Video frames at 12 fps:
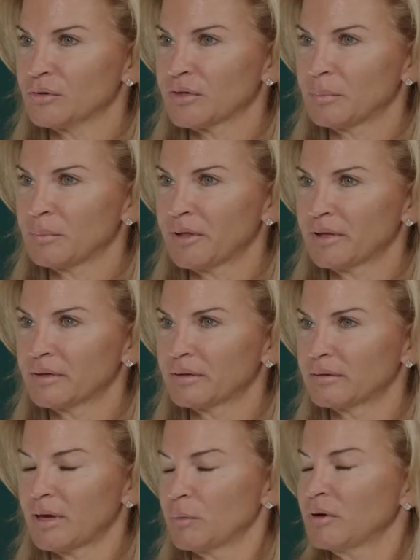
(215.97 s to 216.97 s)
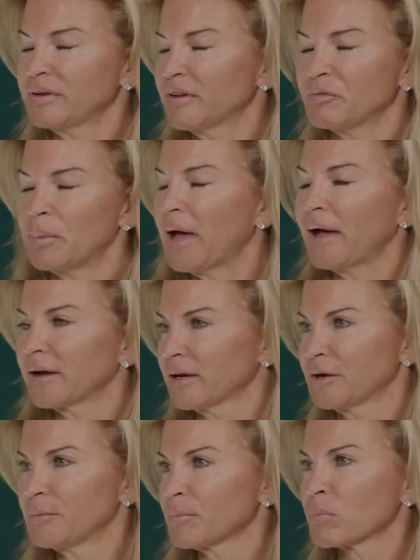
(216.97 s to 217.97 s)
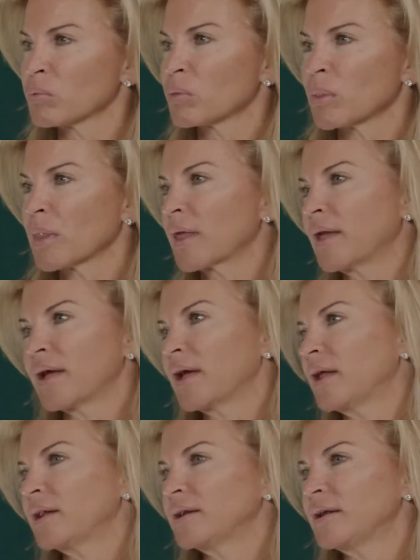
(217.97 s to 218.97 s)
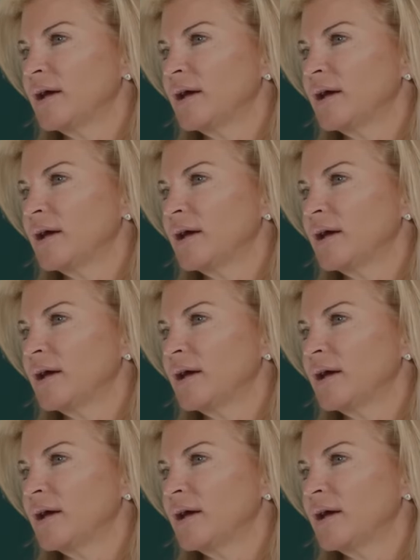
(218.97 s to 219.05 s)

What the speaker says: something, I wanted to give back. And